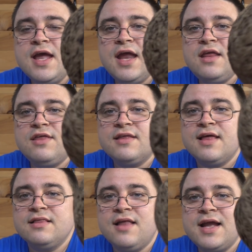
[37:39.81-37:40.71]
Anything
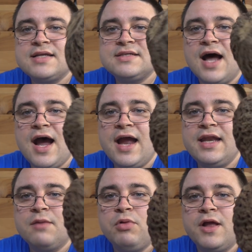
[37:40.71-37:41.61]
that likes a
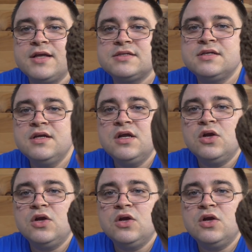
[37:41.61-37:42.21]
hiding place